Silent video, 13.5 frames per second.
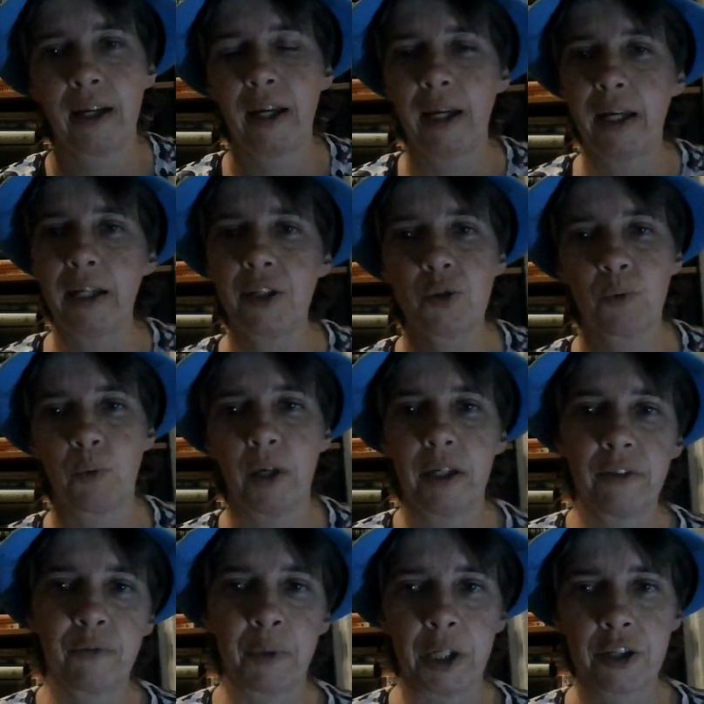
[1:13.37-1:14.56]
each one
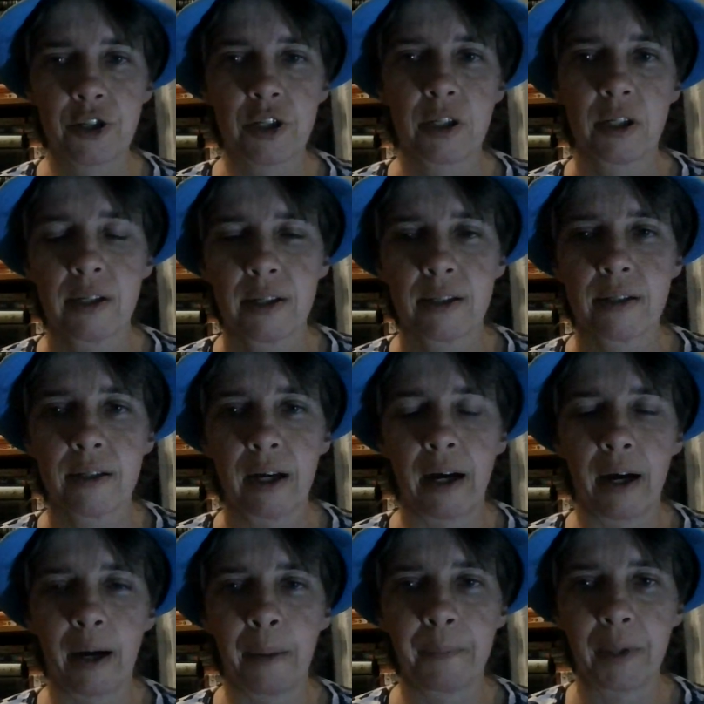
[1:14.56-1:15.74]
of which
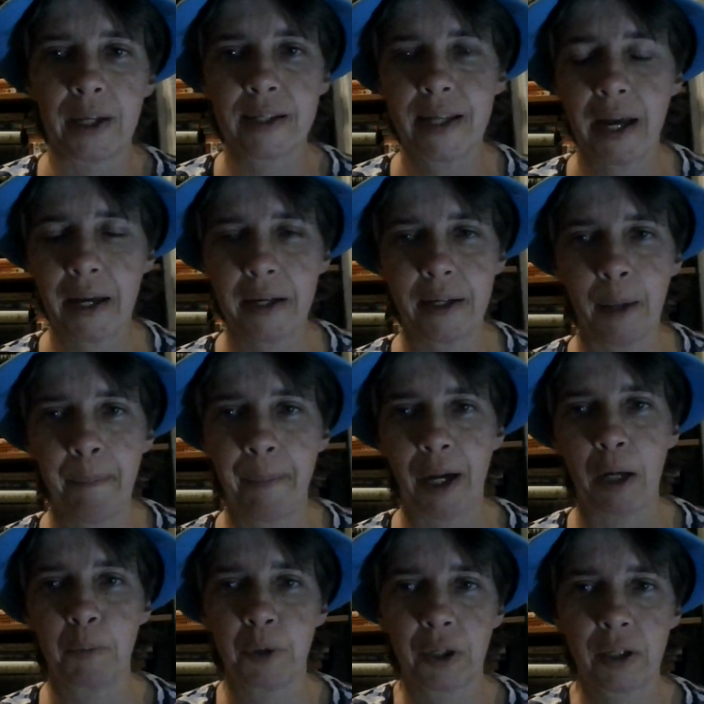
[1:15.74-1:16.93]
is headed up by a
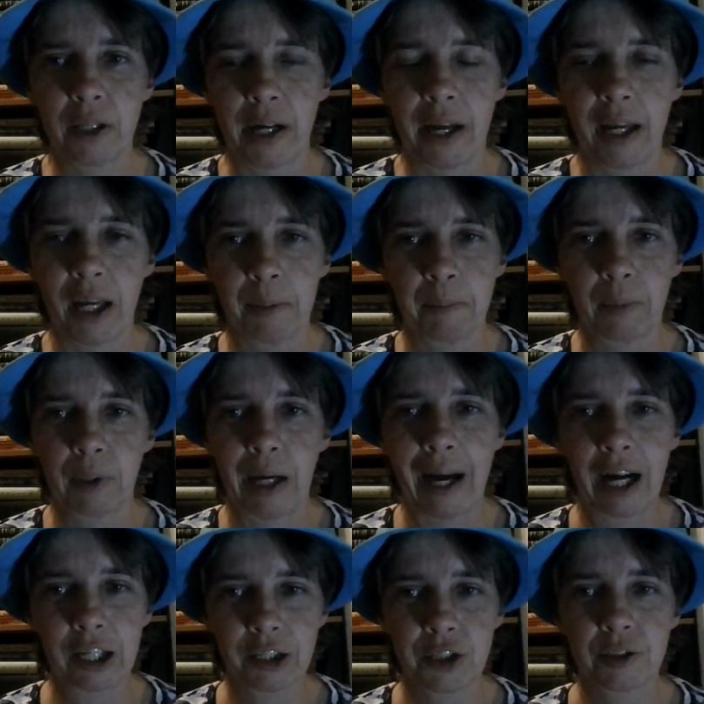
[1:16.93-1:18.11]
book that I am
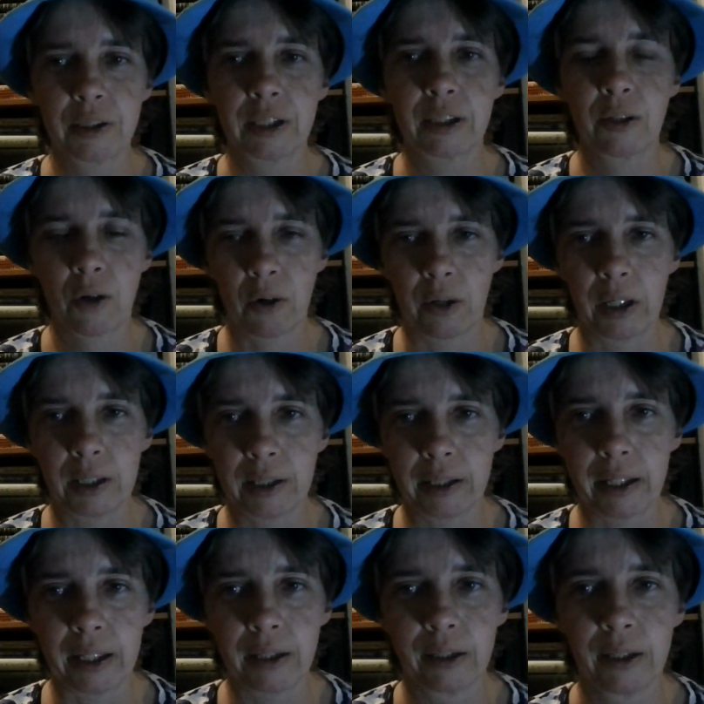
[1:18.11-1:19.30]
actually
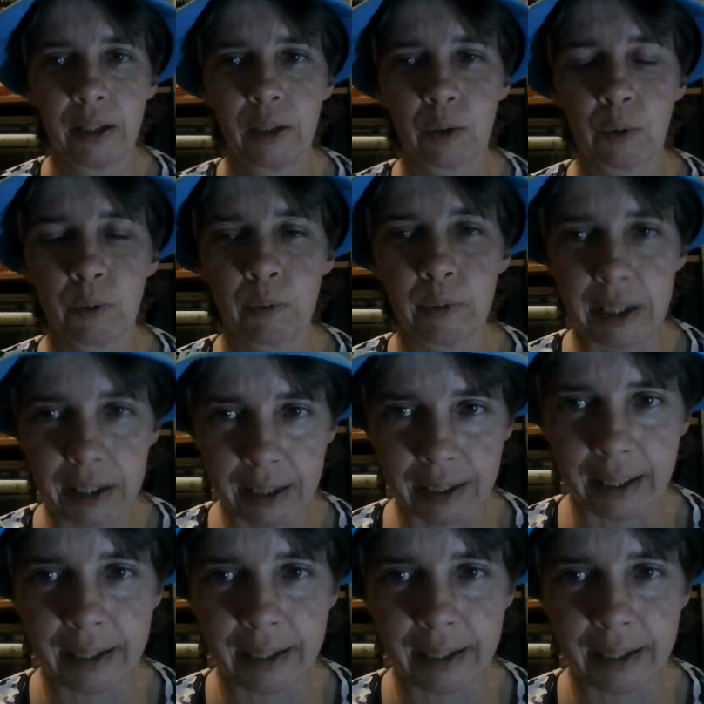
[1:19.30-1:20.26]
currently reading, like